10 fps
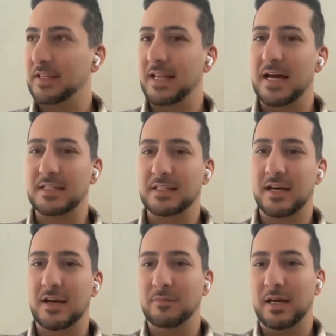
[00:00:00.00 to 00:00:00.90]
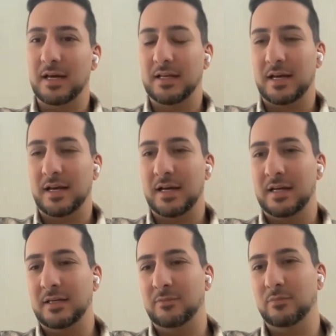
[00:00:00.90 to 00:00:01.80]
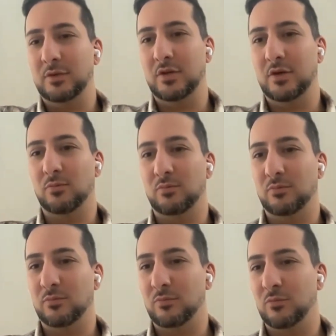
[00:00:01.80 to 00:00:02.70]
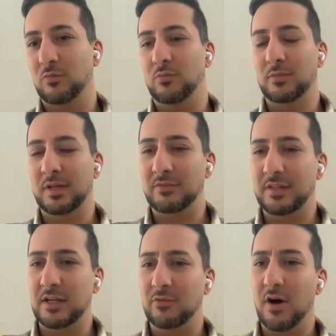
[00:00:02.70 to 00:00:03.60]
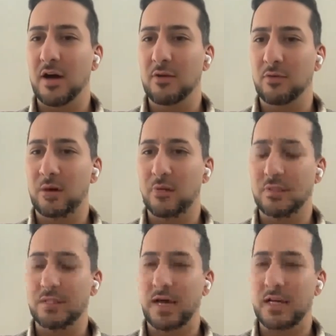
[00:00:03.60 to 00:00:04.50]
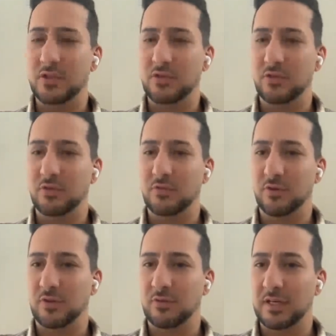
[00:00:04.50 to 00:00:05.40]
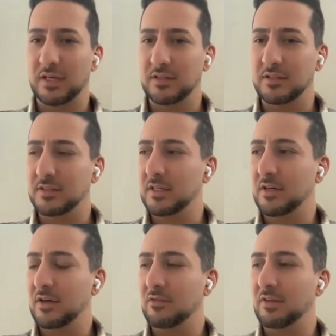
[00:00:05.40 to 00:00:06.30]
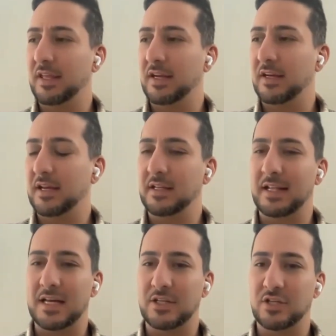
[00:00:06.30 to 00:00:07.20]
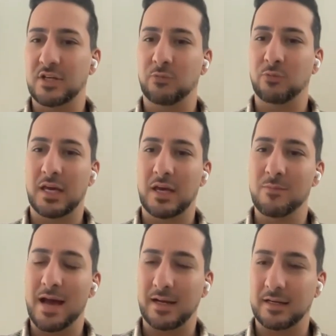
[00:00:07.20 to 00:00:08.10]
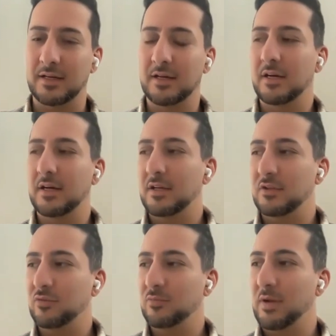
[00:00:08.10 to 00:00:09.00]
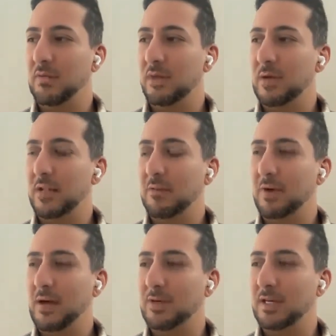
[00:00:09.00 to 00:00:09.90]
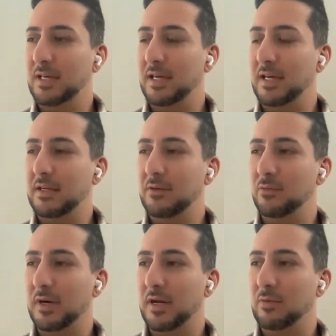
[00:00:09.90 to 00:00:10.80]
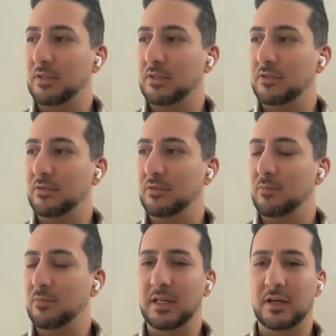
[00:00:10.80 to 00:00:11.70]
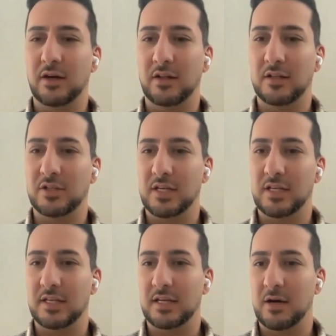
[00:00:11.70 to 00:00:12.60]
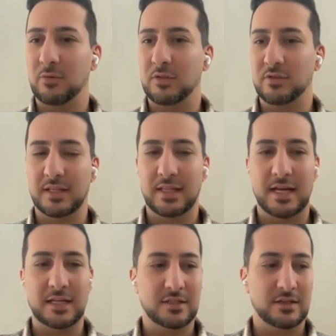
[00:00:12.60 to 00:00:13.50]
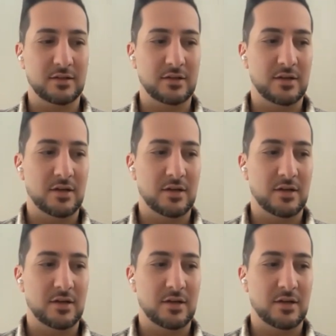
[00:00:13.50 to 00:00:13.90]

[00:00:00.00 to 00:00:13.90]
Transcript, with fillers: the last time that I, lived in Iran, I was in high school for 3 years over there. And the last year we came back to Birmingham, Alabama again, where I went to community college. And then I went to Atlanta